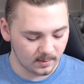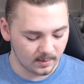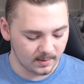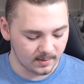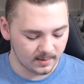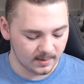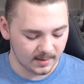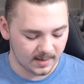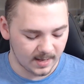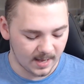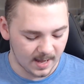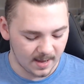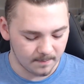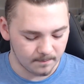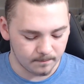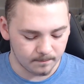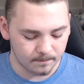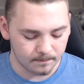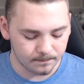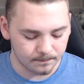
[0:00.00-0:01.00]
like had
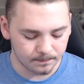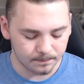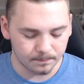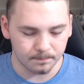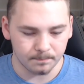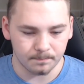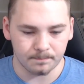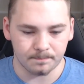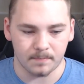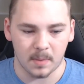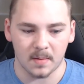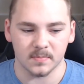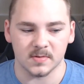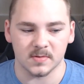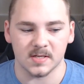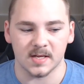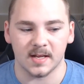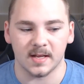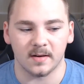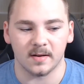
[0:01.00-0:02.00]
bumps
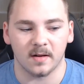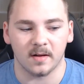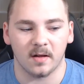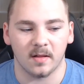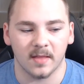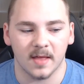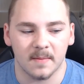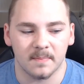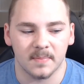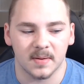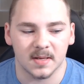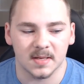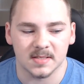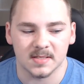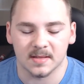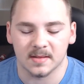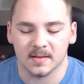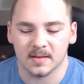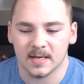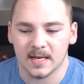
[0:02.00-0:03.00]
in it and all that because
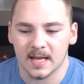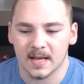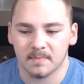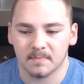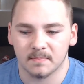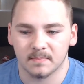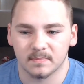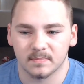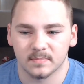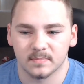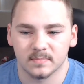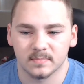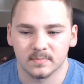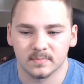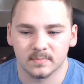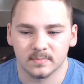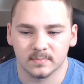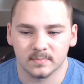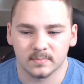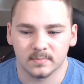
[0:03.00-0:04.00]
of the damn
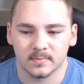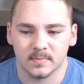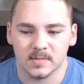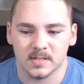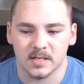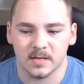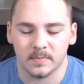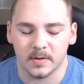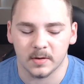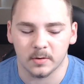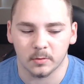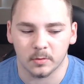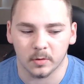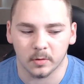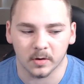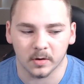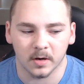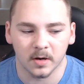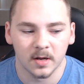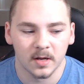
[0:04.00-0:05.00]
CPU
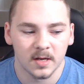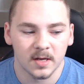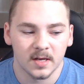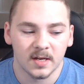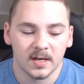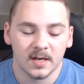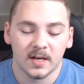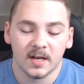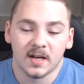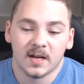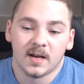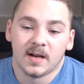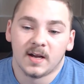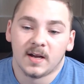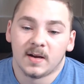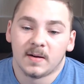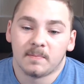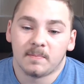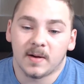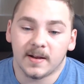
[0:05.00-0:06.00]
cooler.
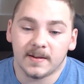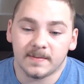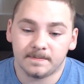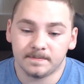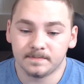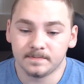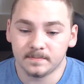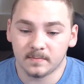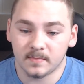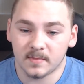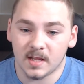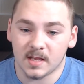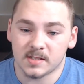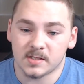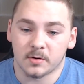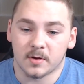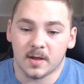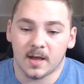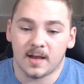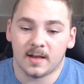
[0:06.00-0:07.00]
But that's
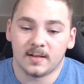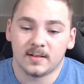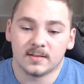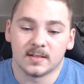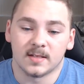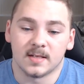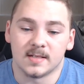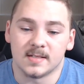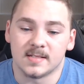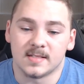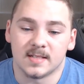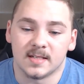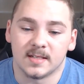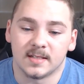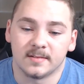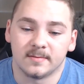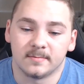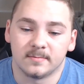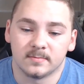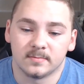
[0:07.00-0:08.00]
okay because
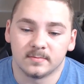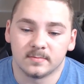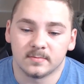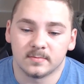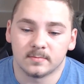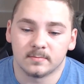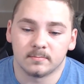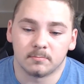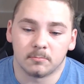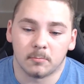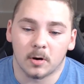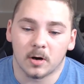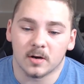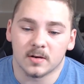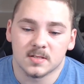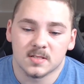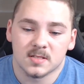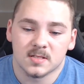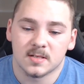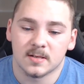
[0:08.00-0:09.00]
it
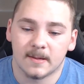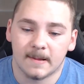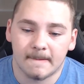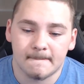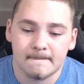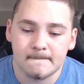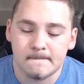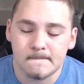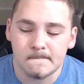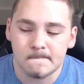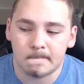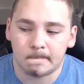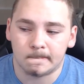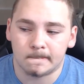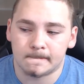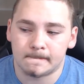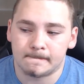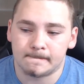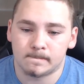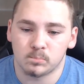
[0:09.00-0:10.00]
works
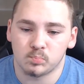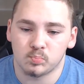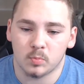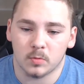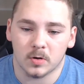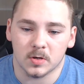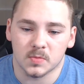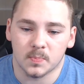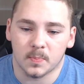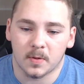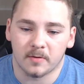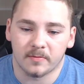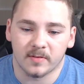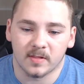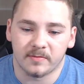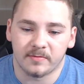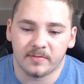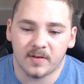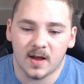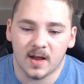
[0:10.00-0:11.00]

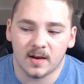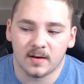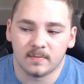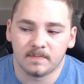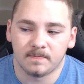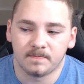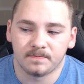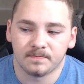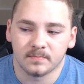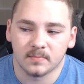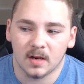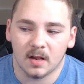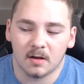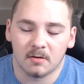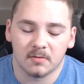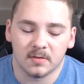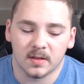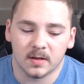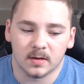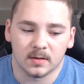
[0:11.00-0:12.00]
perfectly fine.
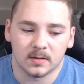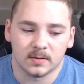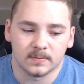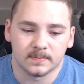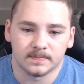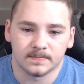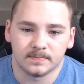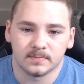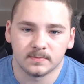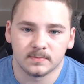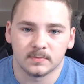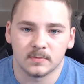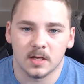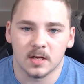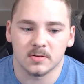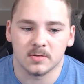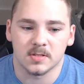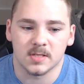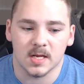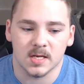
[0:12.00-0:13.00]
Everything
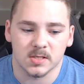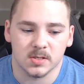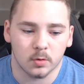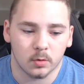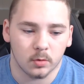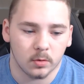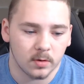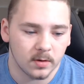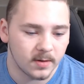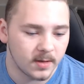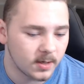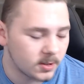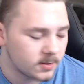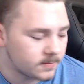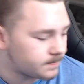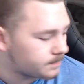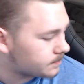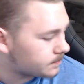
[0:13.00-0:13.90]
stays cool in there.